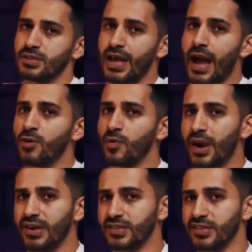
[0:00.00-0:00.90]

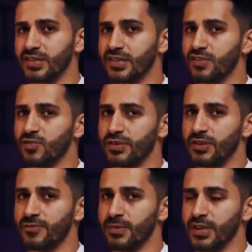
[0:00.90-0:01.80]
hour-wise, it's all
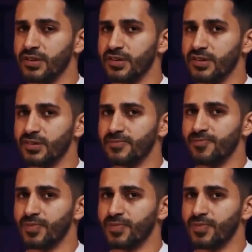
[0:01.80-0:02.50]
different because